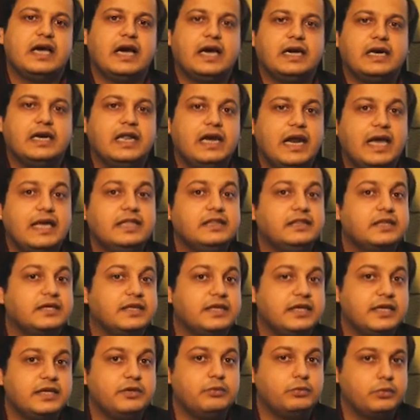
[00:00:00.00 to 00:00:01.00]
underline the
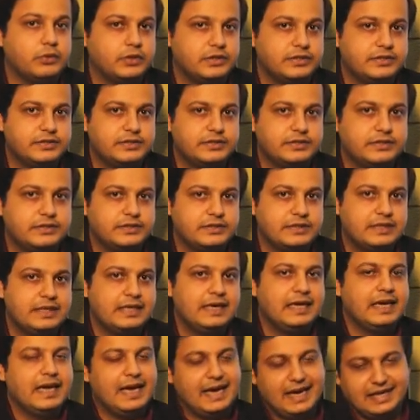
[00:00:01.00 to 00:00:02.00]
keywords.
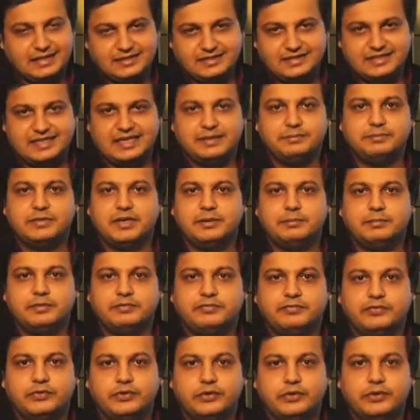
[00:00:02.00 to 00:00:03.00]
And step number
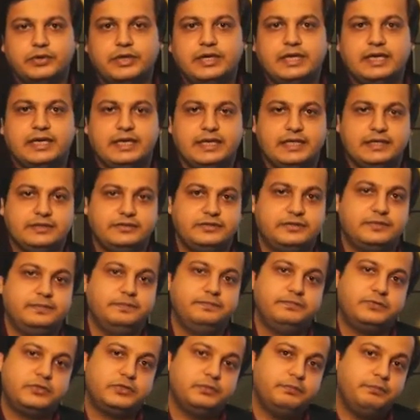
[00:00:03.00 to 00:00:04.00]
4 is
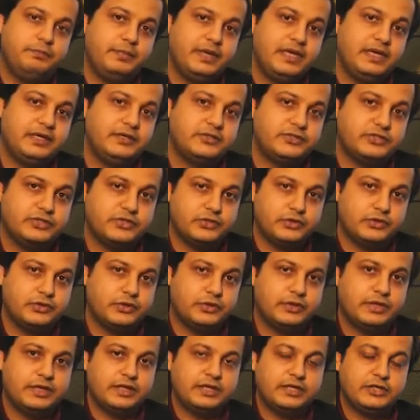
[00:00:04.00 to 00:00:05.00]
to make sure
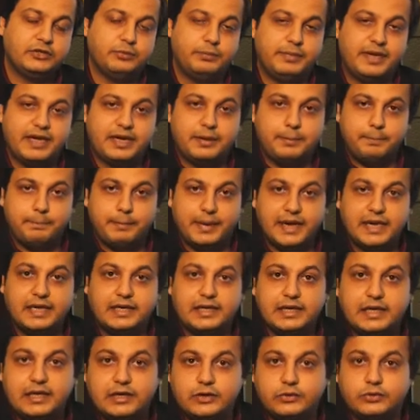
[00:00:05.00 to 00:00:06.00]
you make a
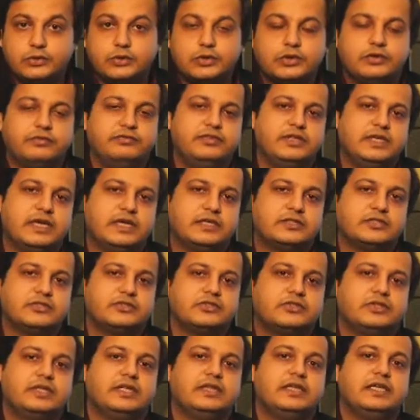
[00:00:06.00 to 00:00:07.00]
mental note of the answer
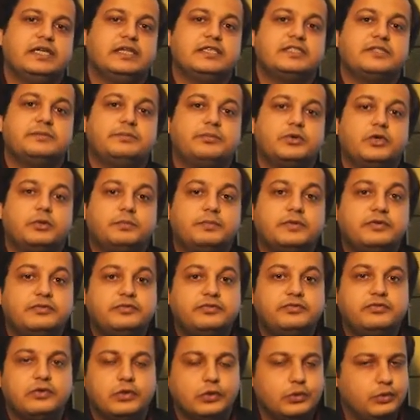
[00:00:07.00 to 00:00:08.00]
so that there is a proper
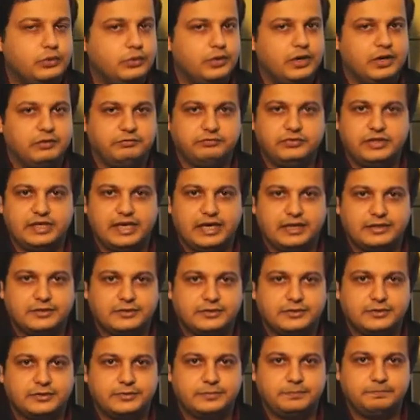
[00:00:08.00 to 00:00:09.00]
flow of the
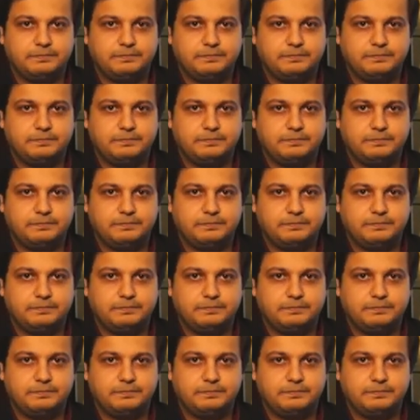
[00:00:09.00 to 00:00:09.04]
answer.